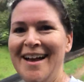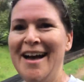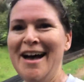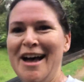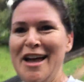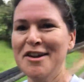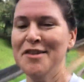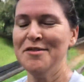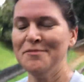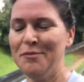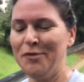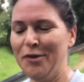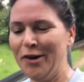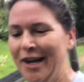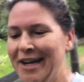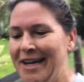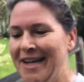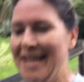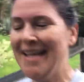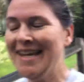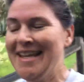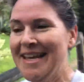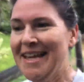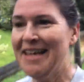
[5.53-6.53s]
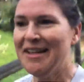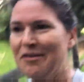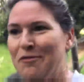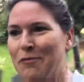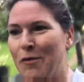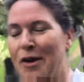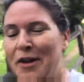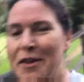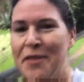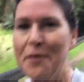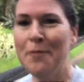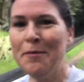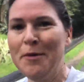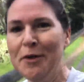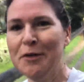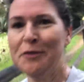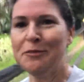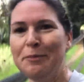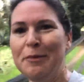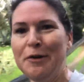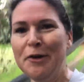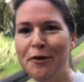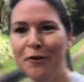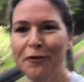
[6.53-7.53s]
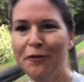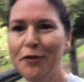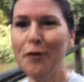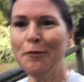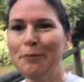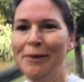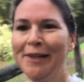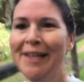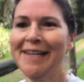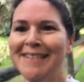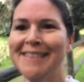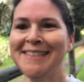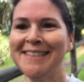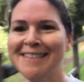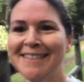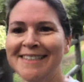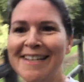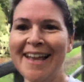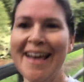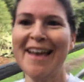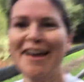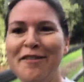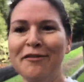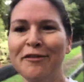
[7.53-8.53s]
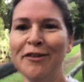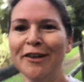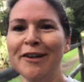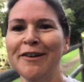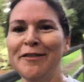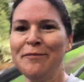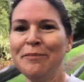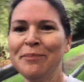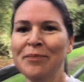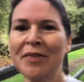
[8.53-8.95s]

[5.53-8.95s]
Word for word: I am running in one of the most beautiful places ever.